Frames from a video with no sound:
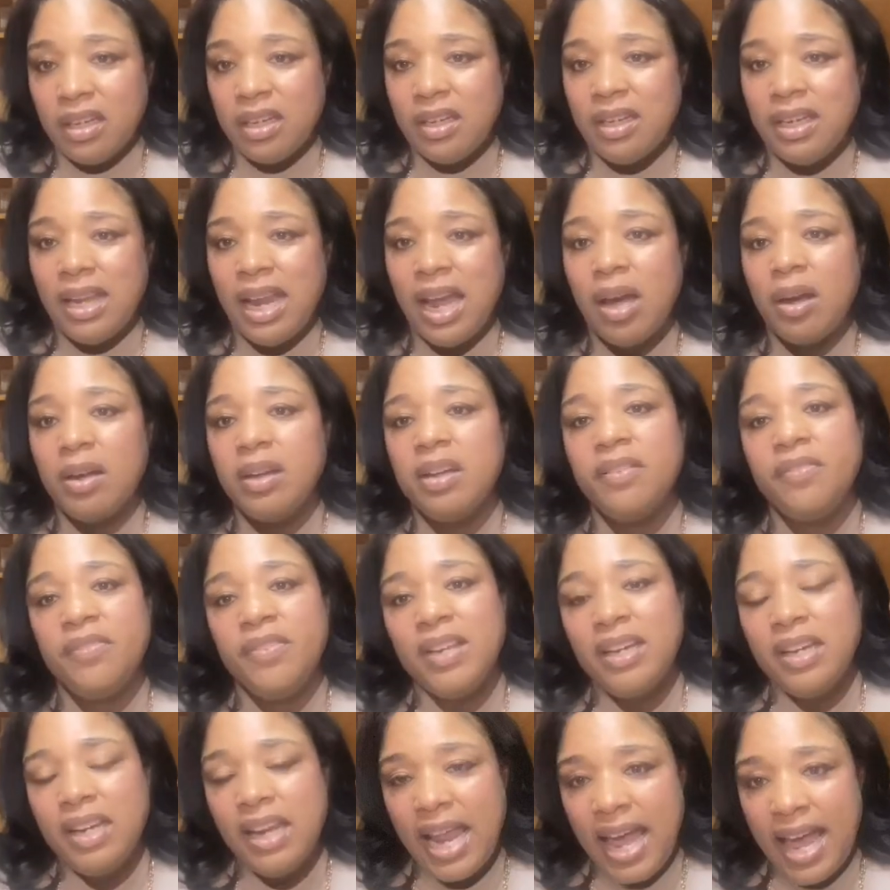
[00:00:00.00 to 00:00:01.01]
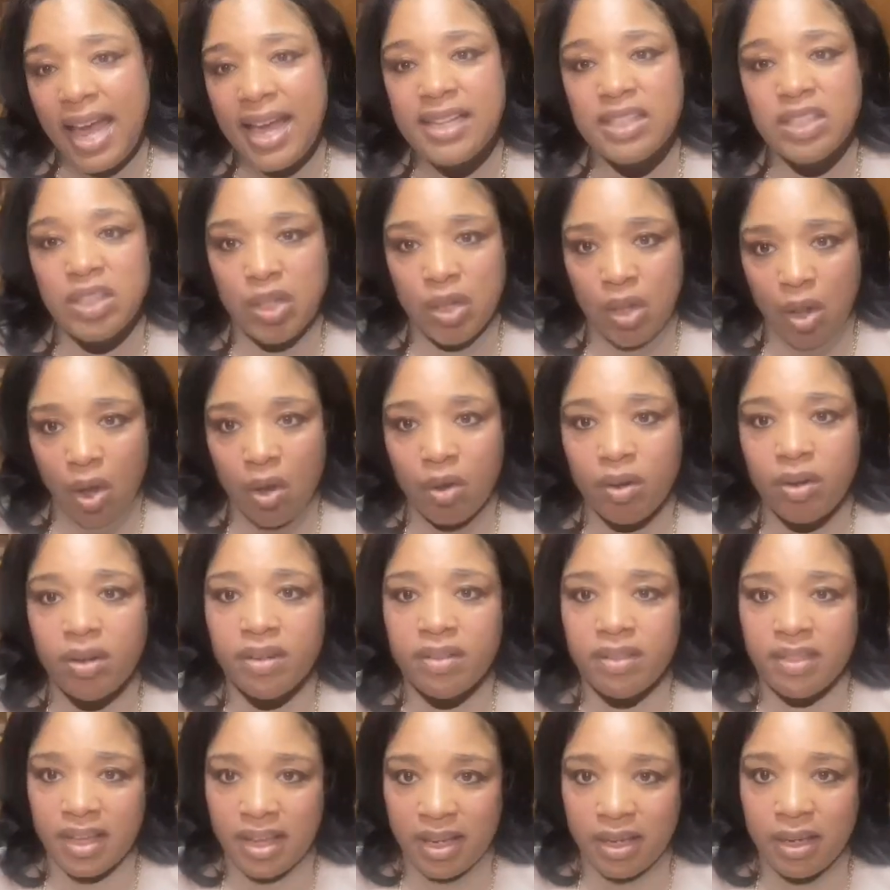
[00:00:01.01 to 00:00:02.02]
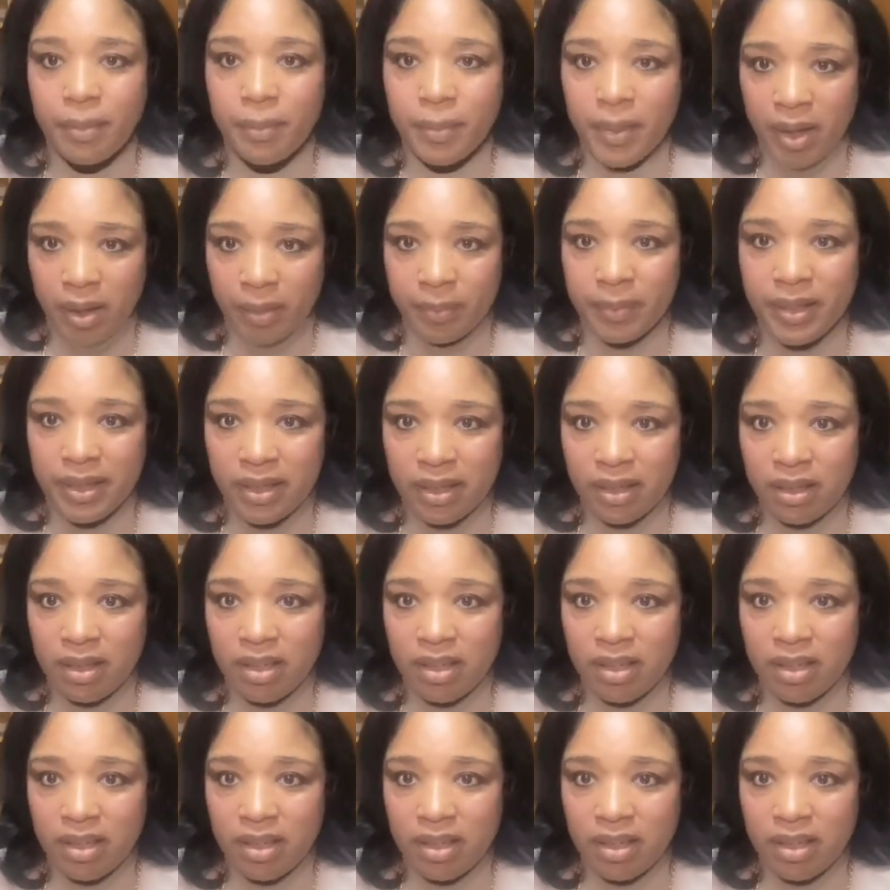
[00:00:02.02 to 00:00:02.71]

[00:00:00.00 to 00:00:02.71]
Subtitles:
Now, if it lasts longer than a moment,